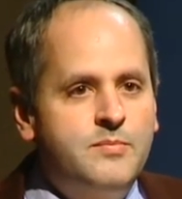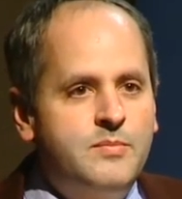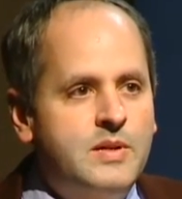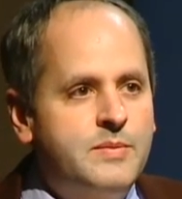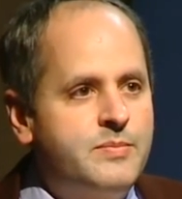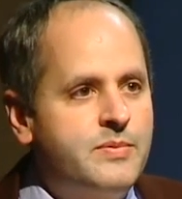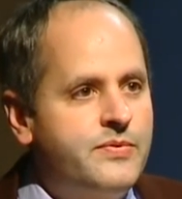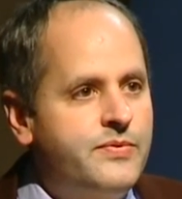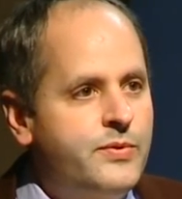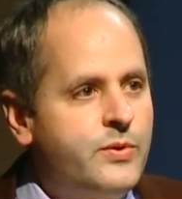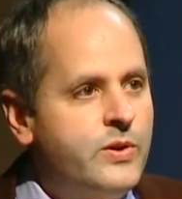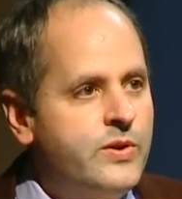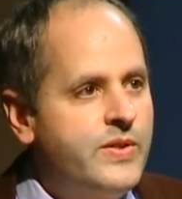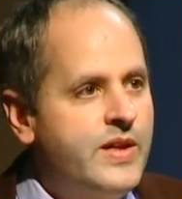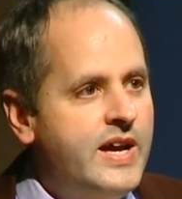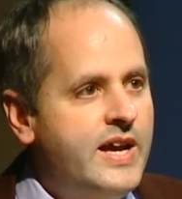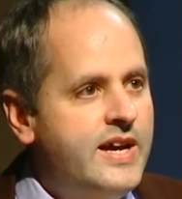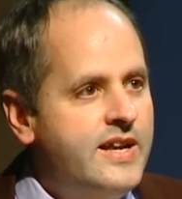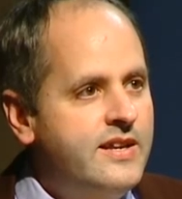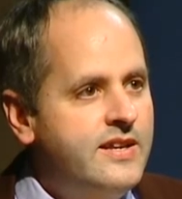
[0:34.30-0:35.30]
but before
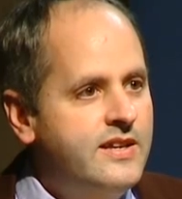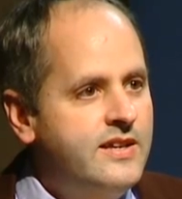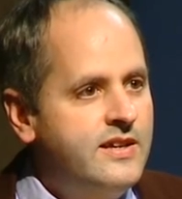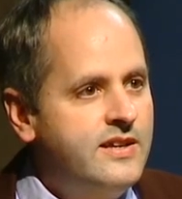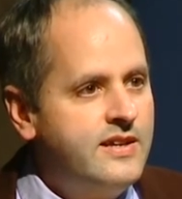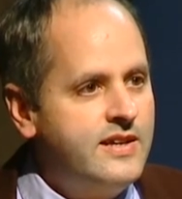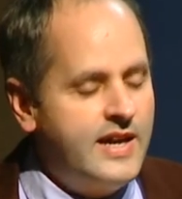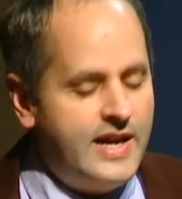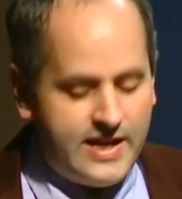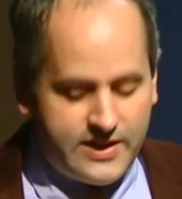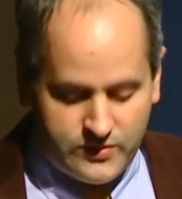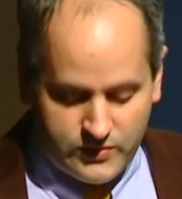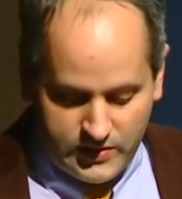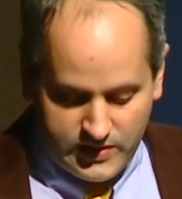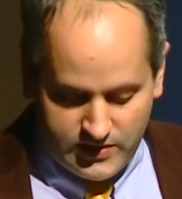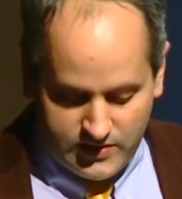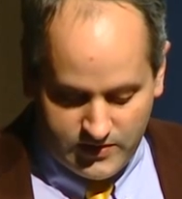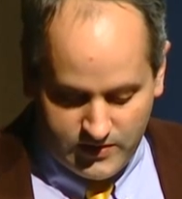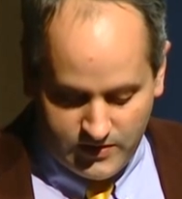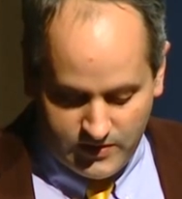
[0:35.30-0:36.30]
that, he
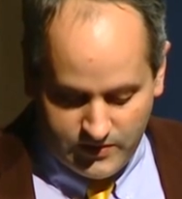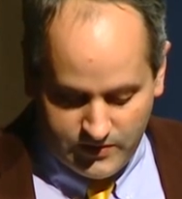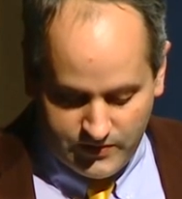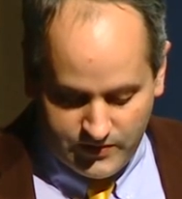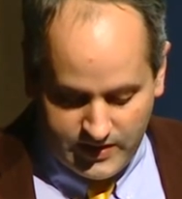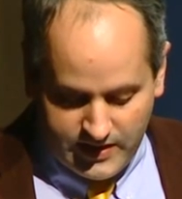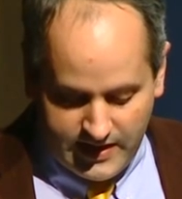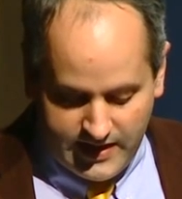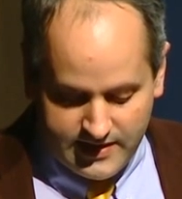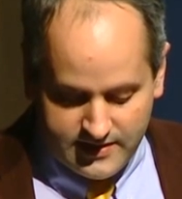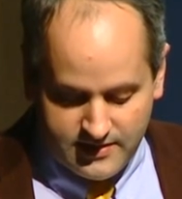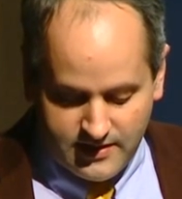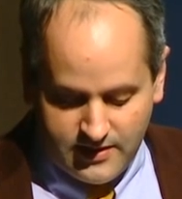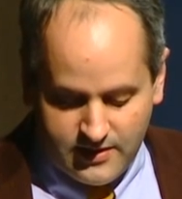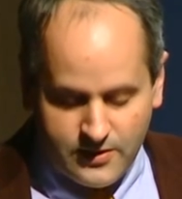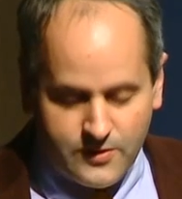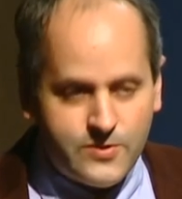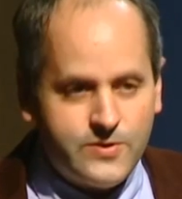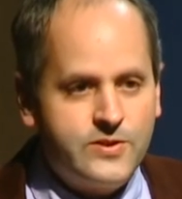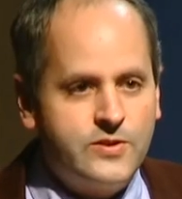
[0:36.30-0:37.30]
actually served as the
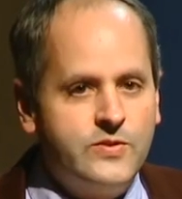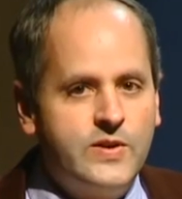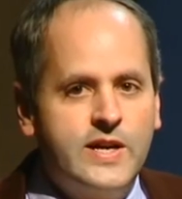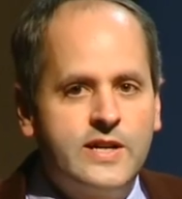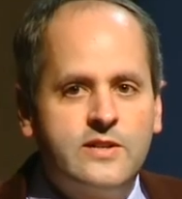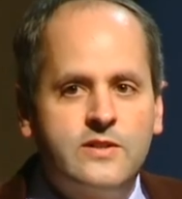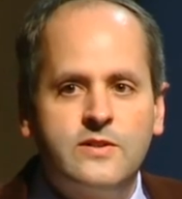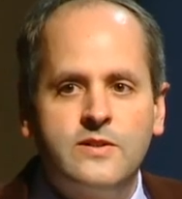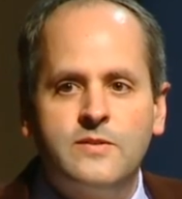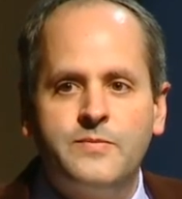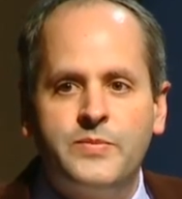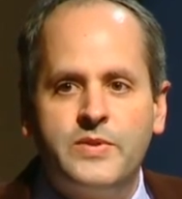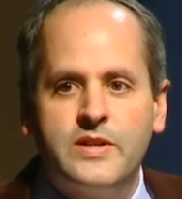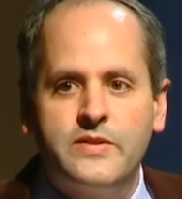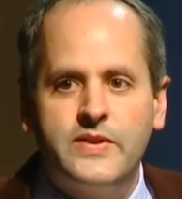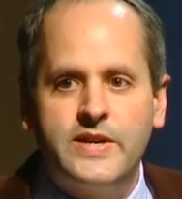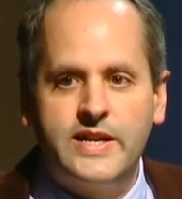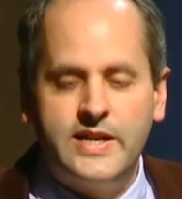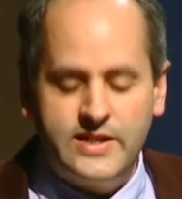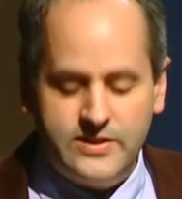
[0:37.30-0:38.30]
third director
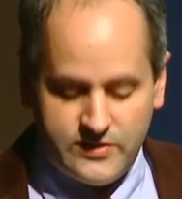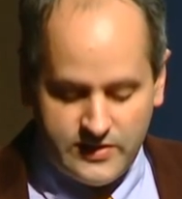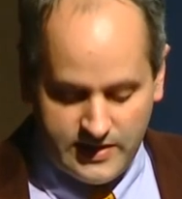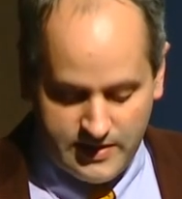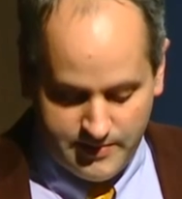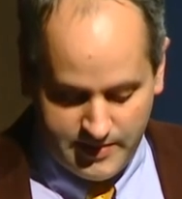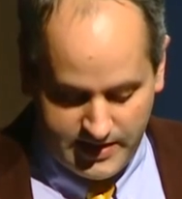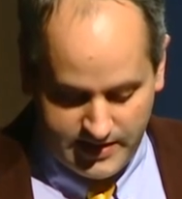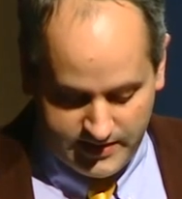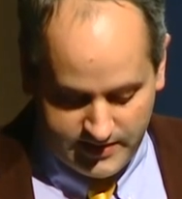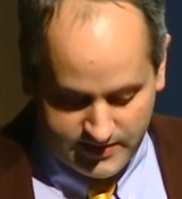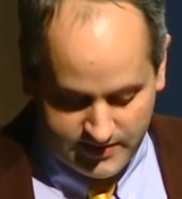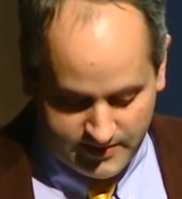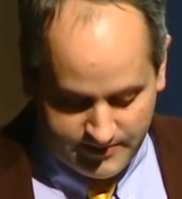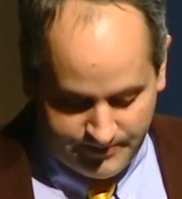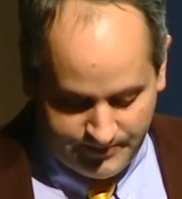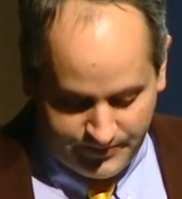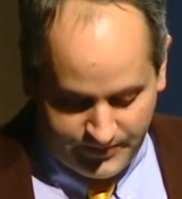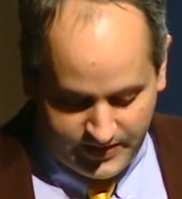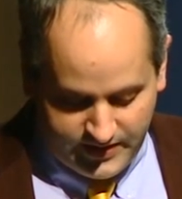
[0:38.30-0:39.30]
of NIGMS.
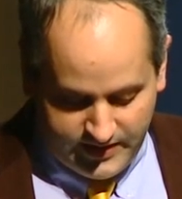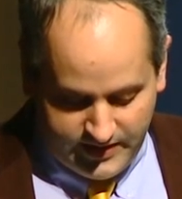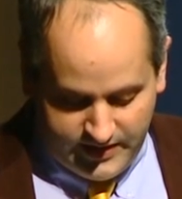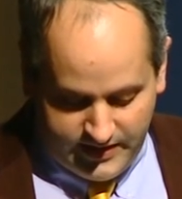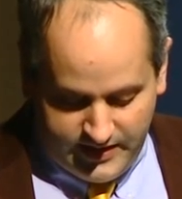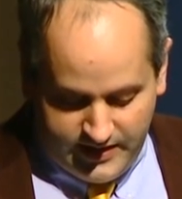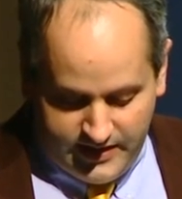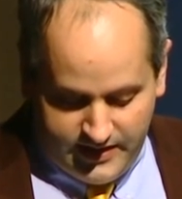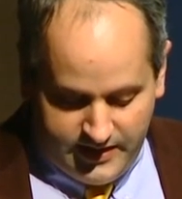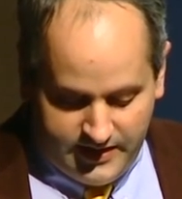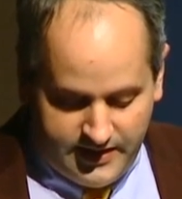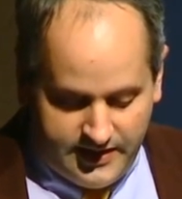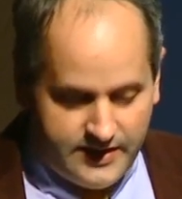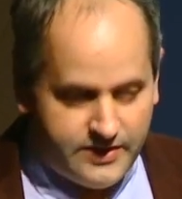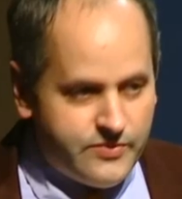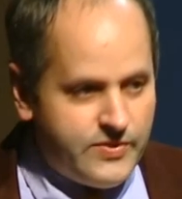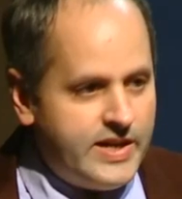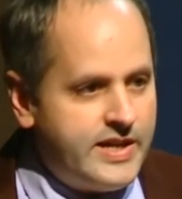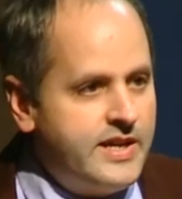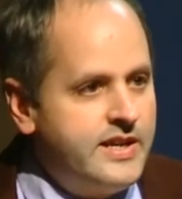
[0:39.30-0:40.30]

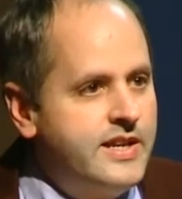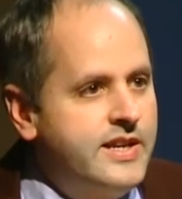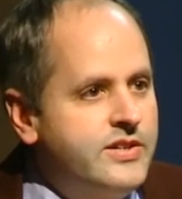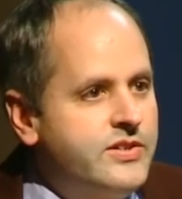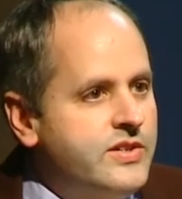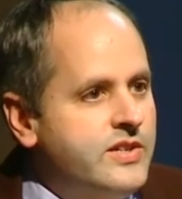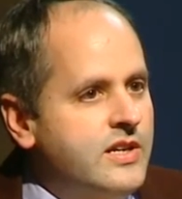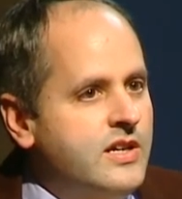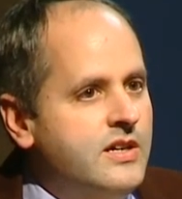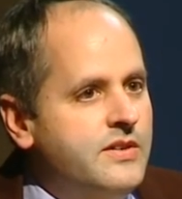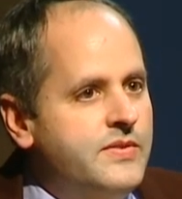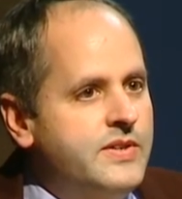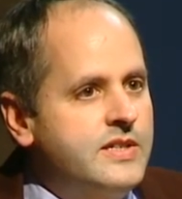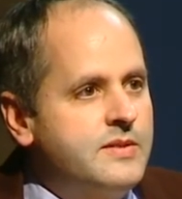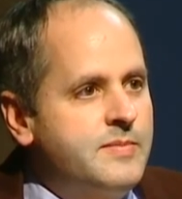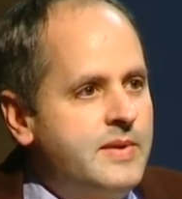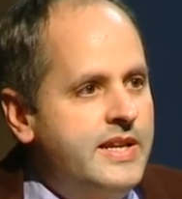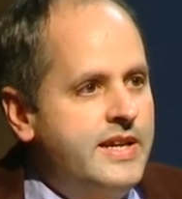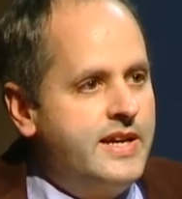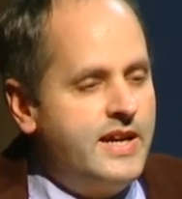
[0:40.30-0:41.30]
In recognition of
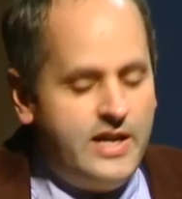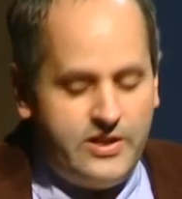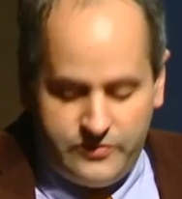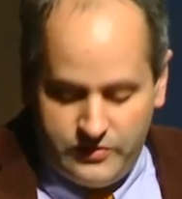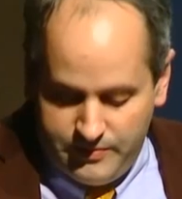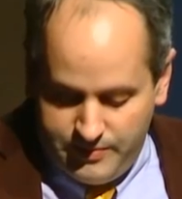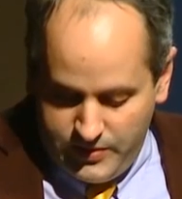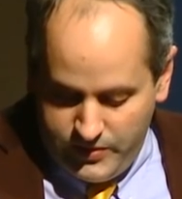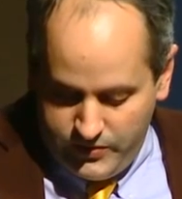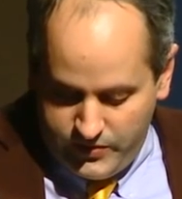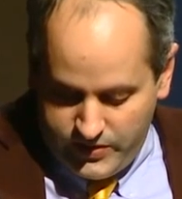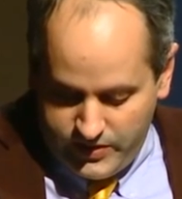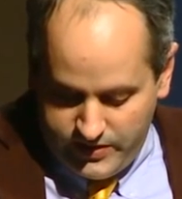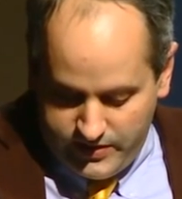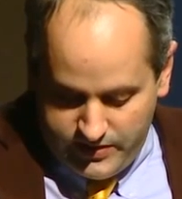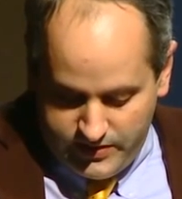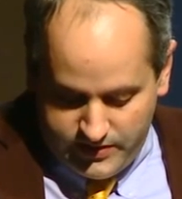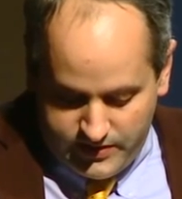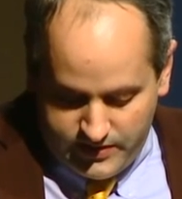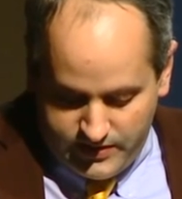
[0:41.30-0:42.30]
his many
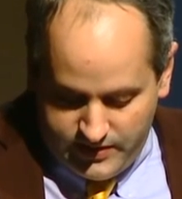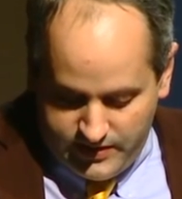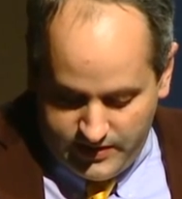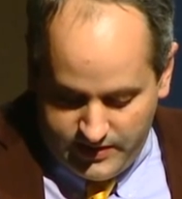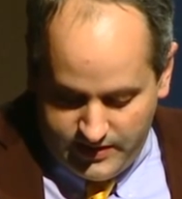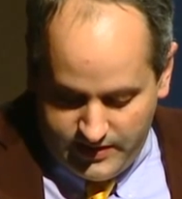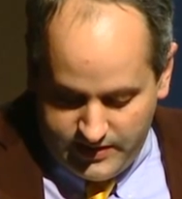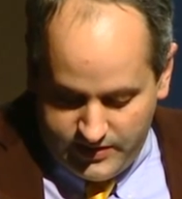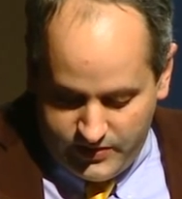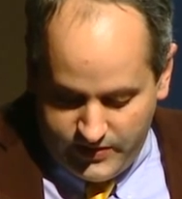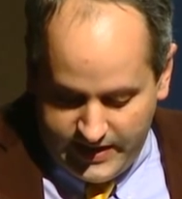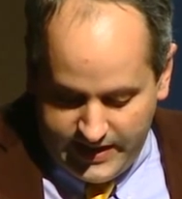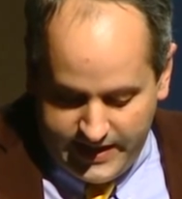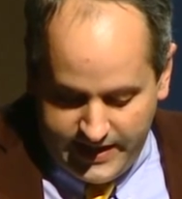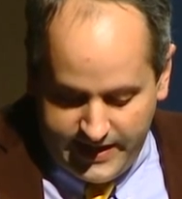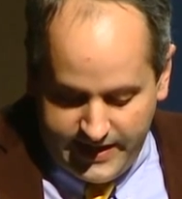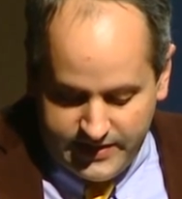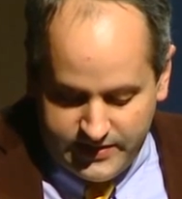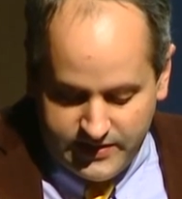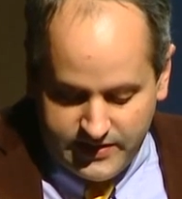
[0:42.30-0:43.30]
contributions uh, to
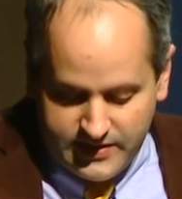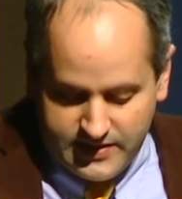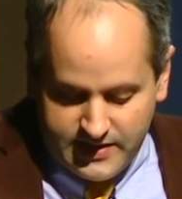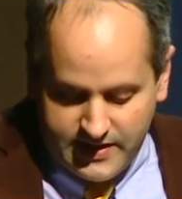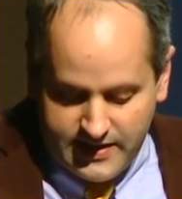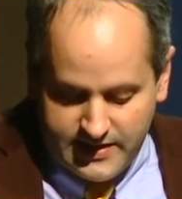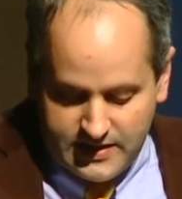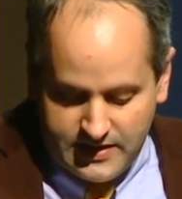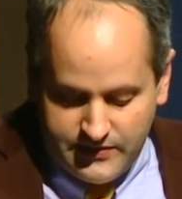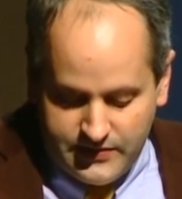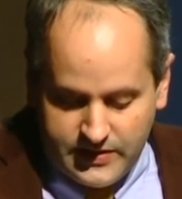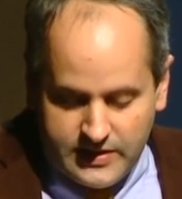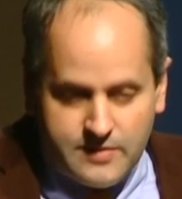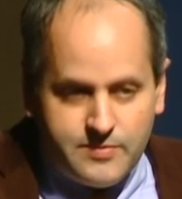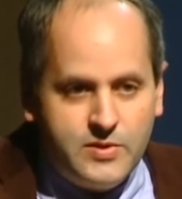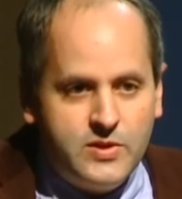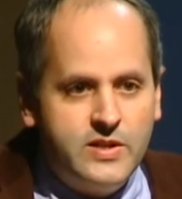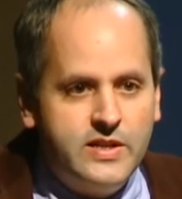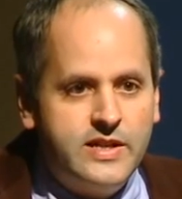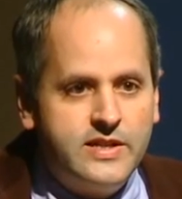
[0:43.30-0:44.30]
NIH and the scientific
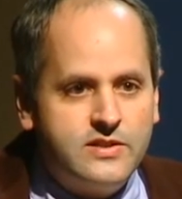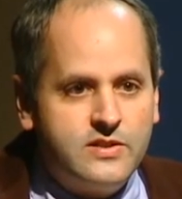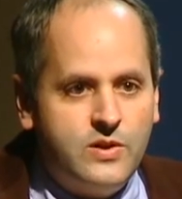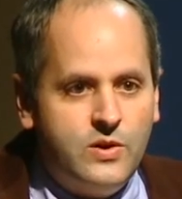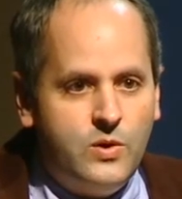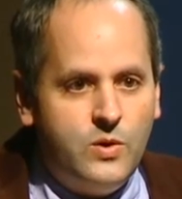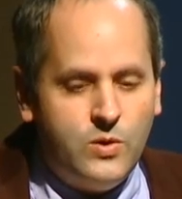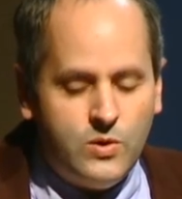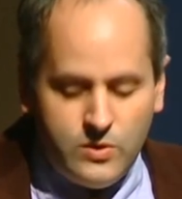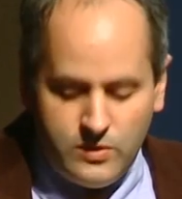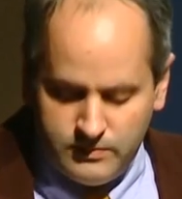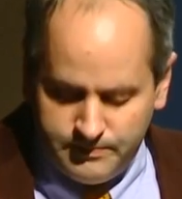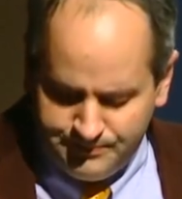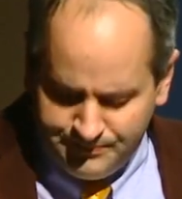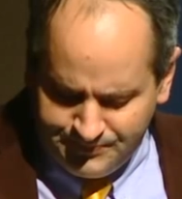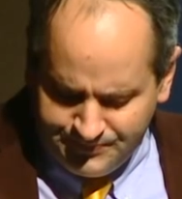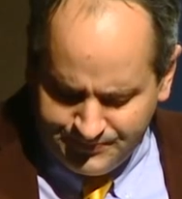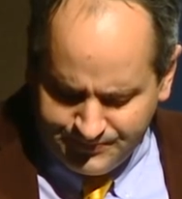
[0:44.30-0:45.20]
community as a whole,